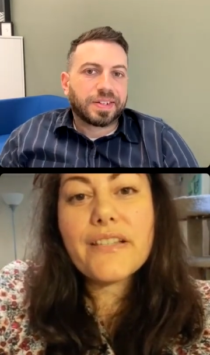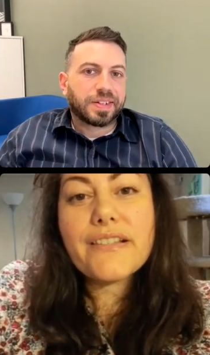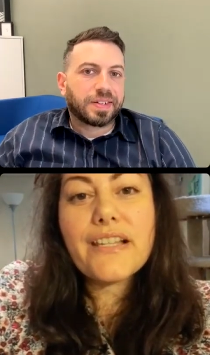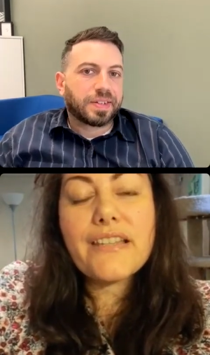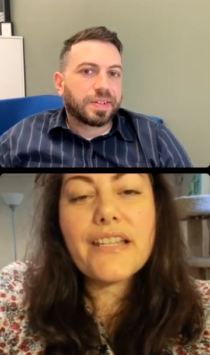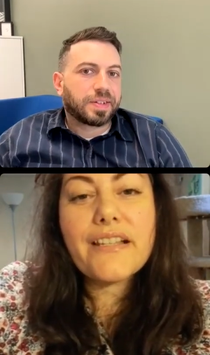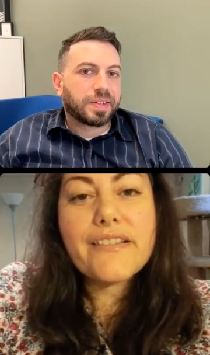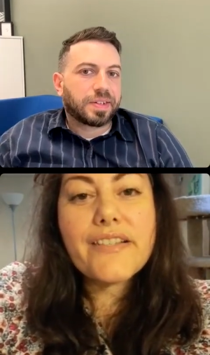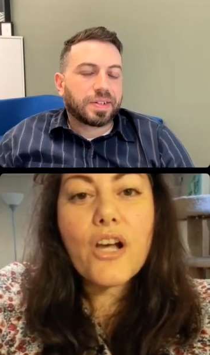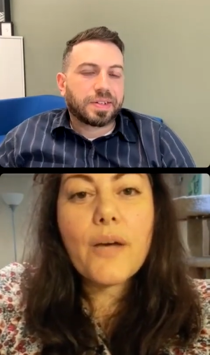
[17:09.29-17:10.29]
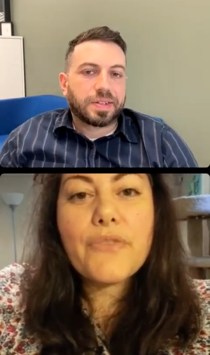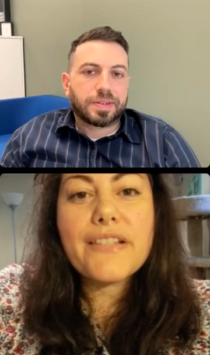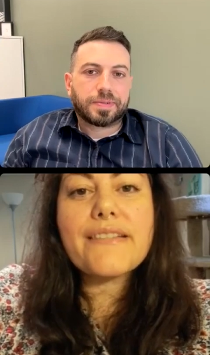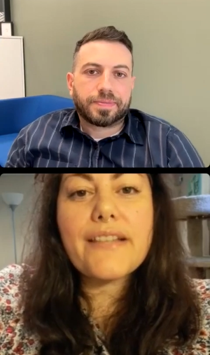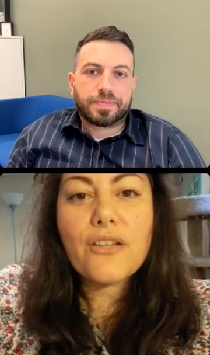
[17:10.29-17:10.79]
Speaker 1: this and they can stop
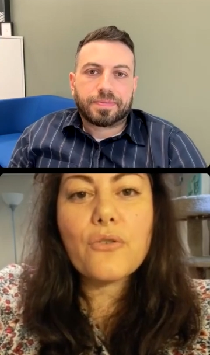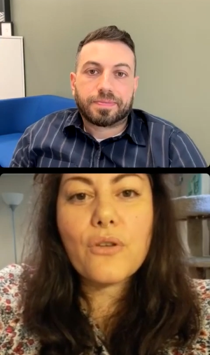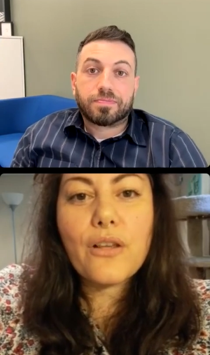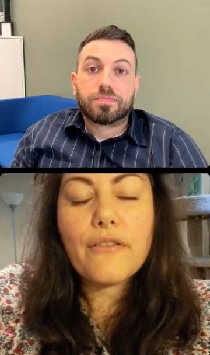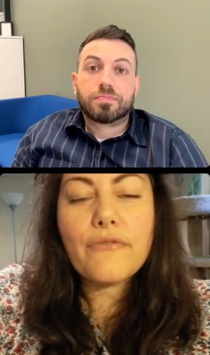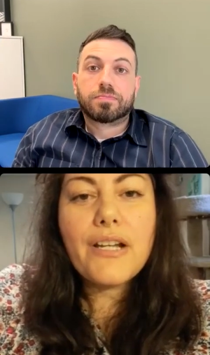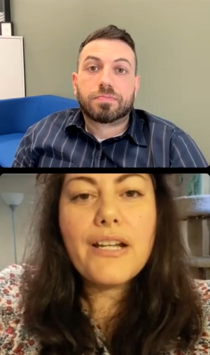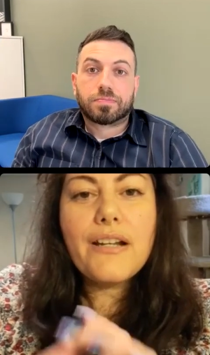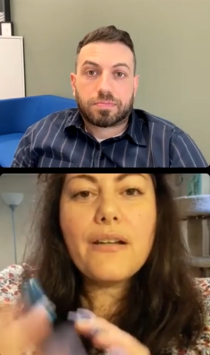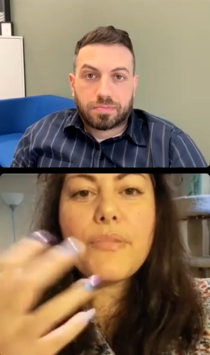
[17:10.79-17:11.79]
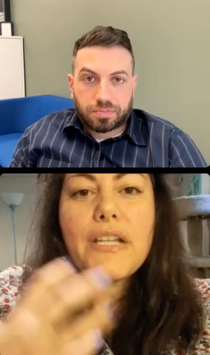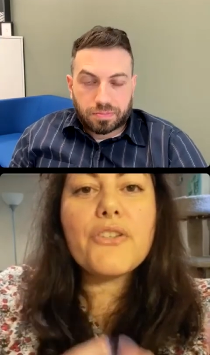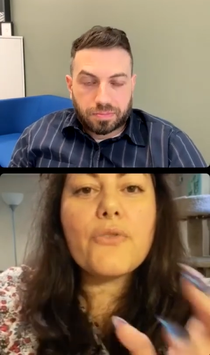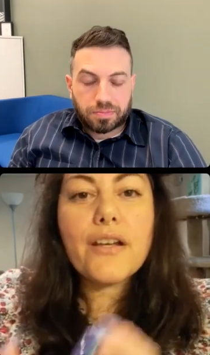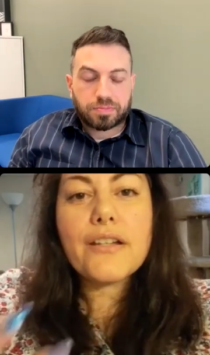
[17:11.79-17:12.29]
this cycle of
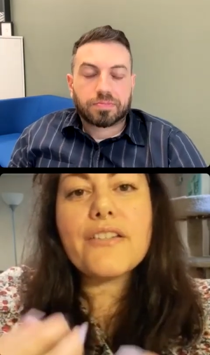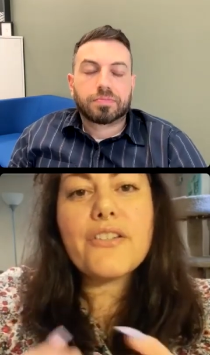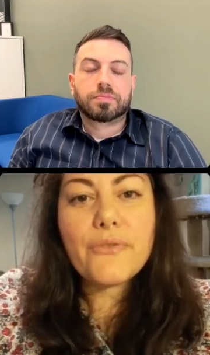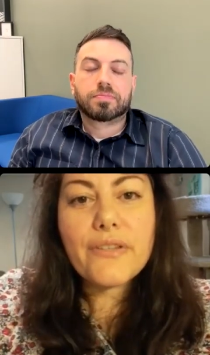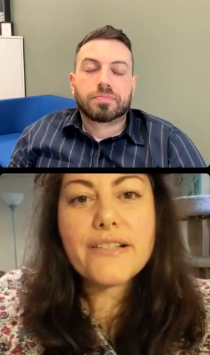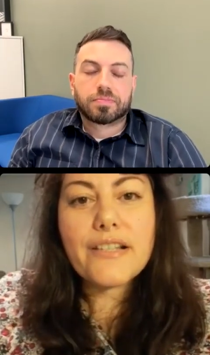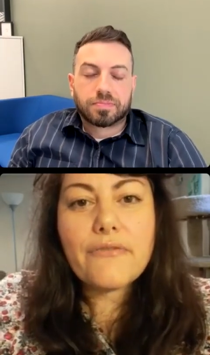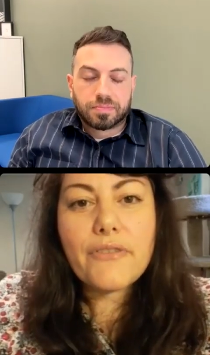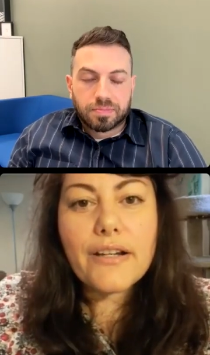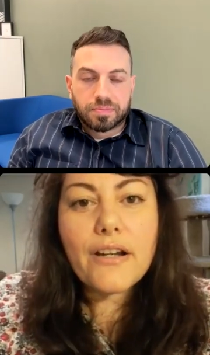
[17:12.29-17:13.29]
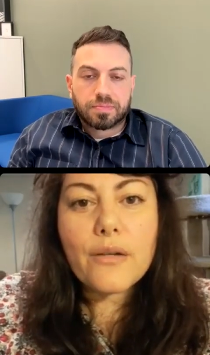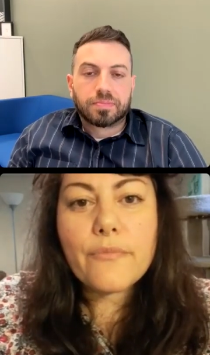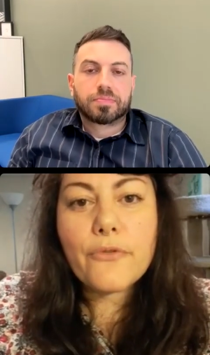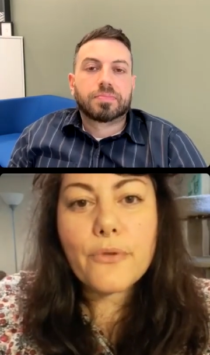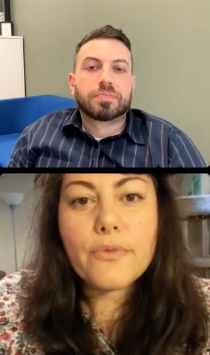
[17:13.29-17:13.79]
being drawn into these like very
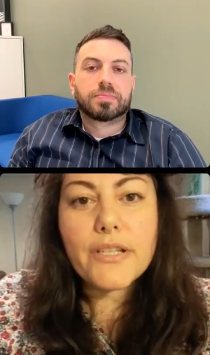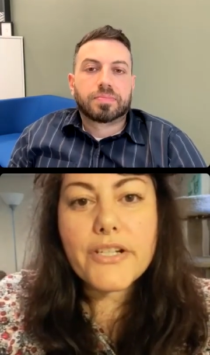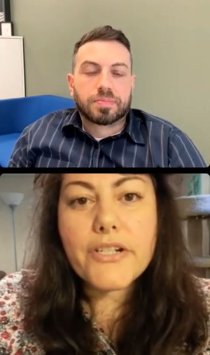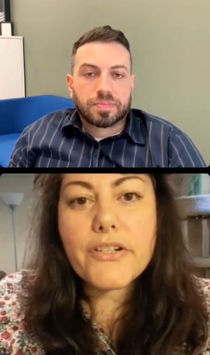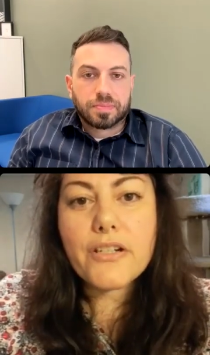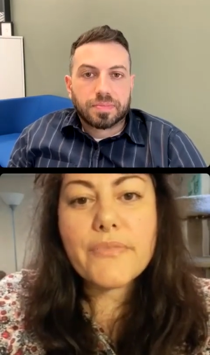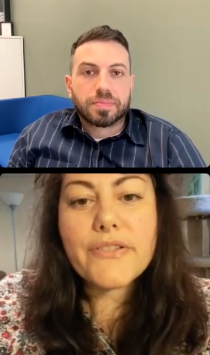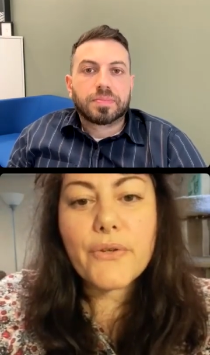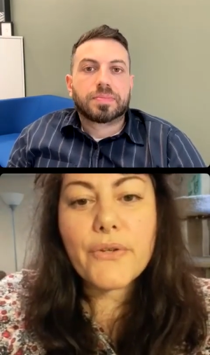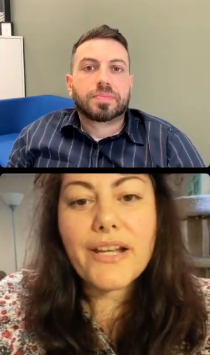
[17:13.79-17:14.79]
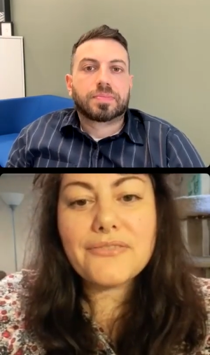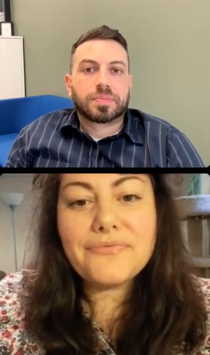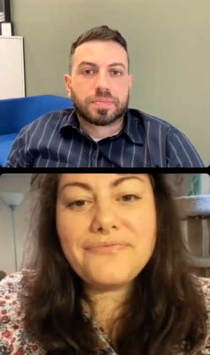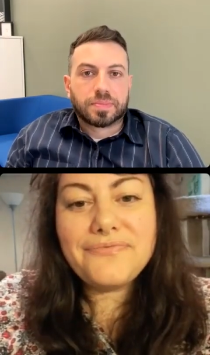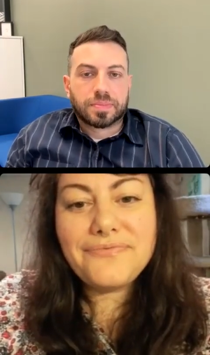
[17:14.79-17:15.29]
harmful relationships. So yeah.
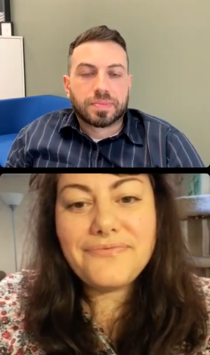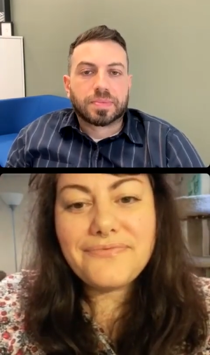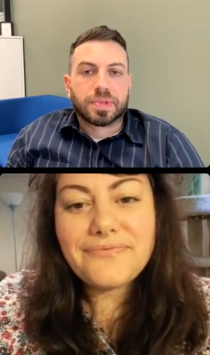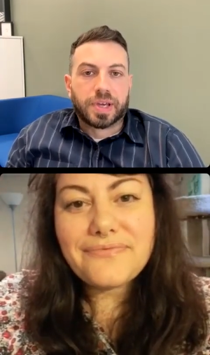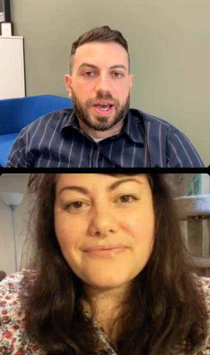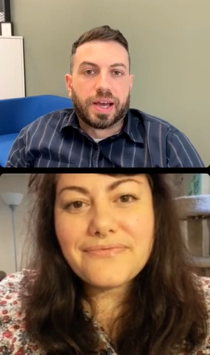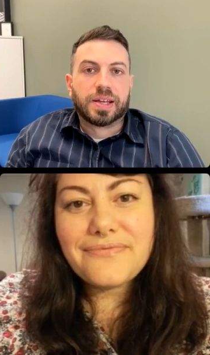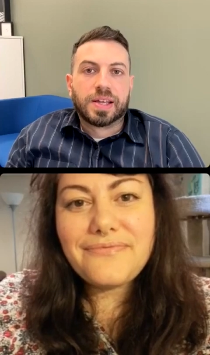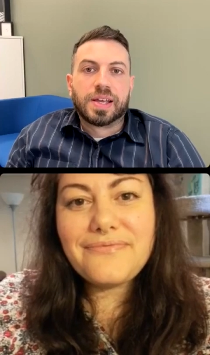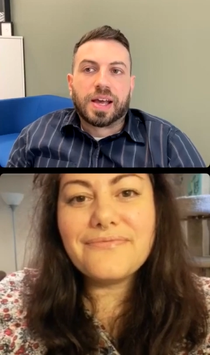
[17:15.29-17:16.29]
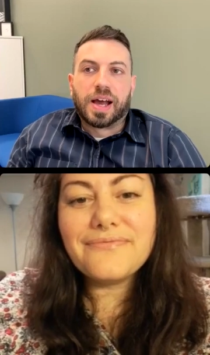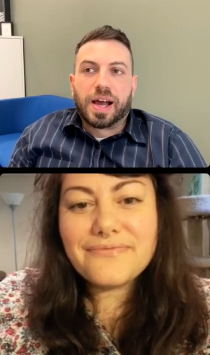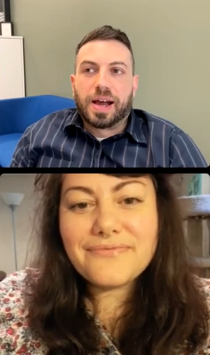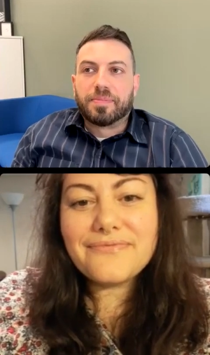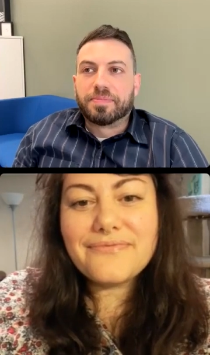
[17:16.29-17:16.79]
Speaker 2: Yeah.
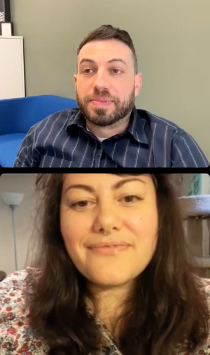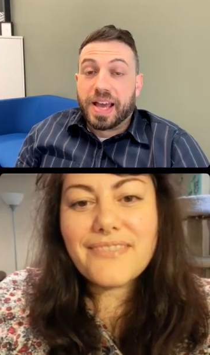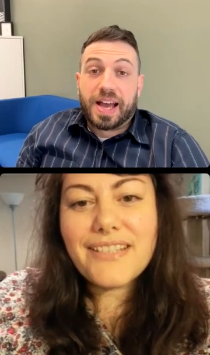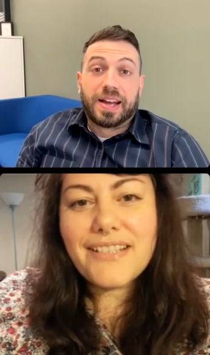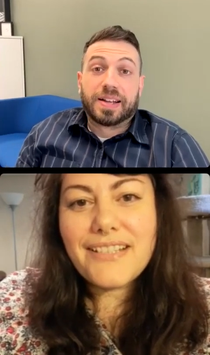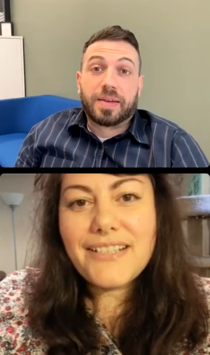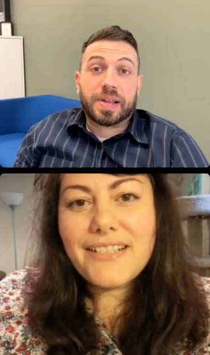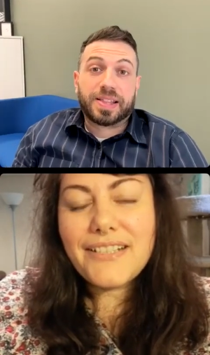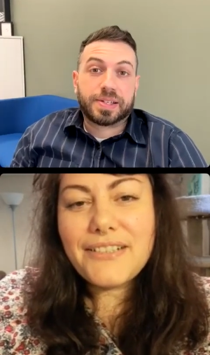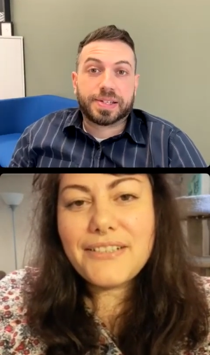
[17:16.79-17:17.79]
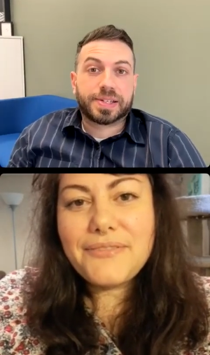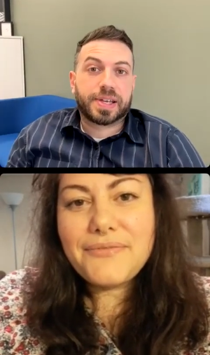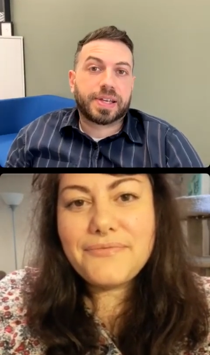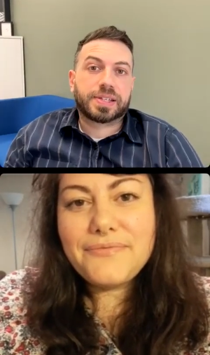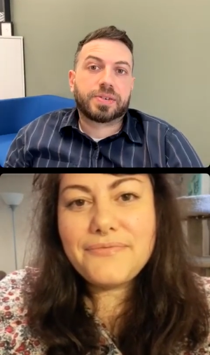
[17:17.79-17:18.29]
Um, yeah, I mean, this is
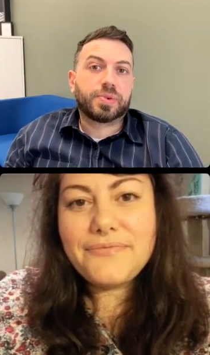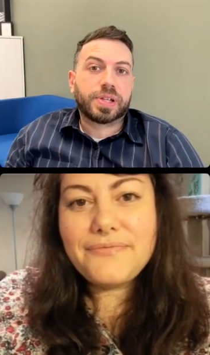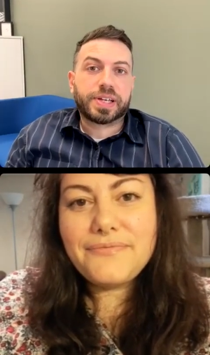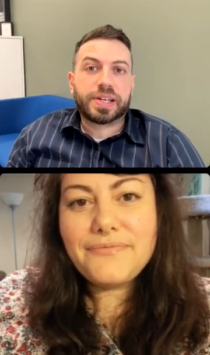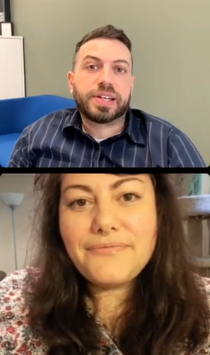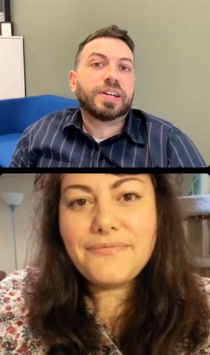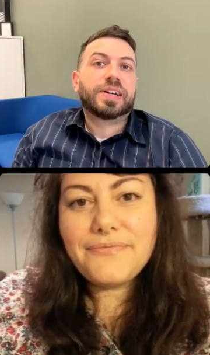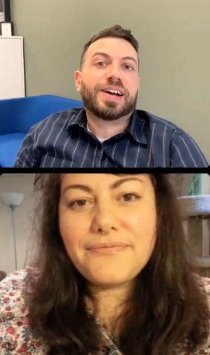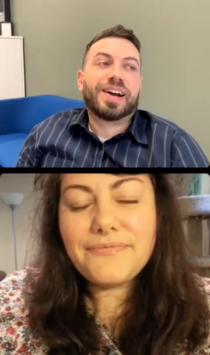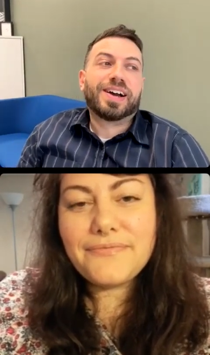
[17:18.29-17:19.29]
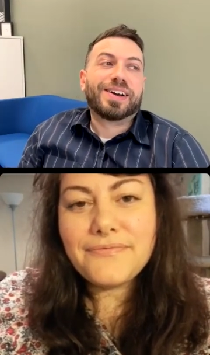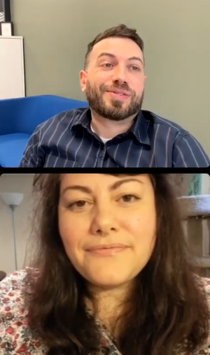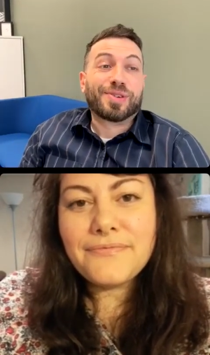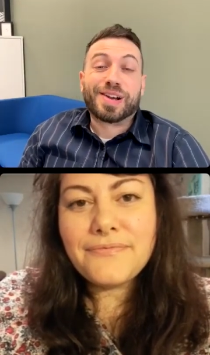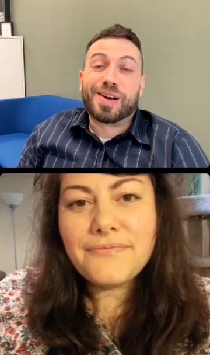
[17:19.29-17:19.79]
it's a really uh,
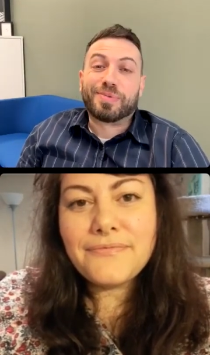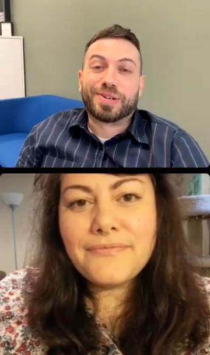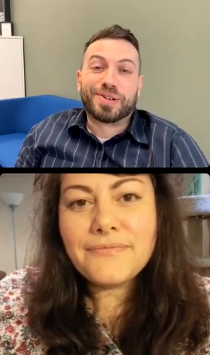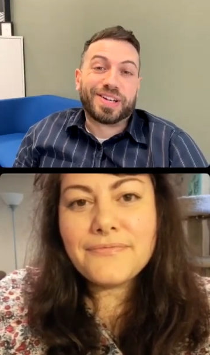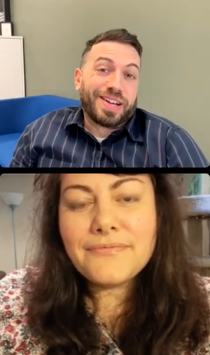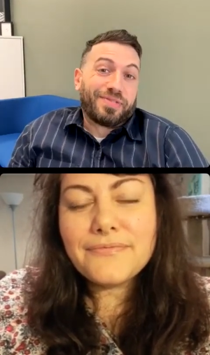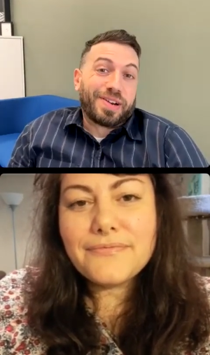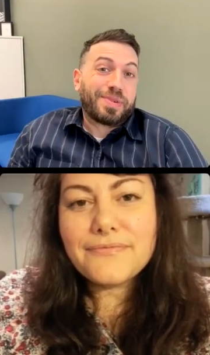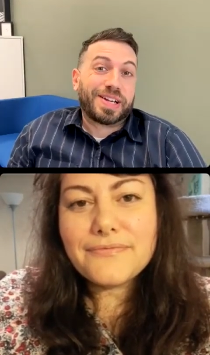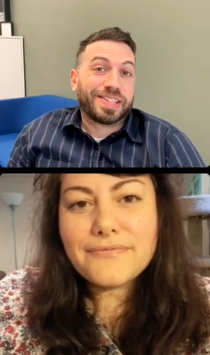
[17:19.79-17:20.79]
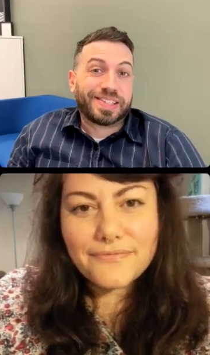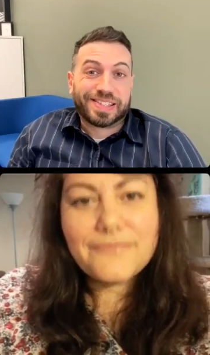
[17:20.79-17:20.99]
great opportunity. If anybody's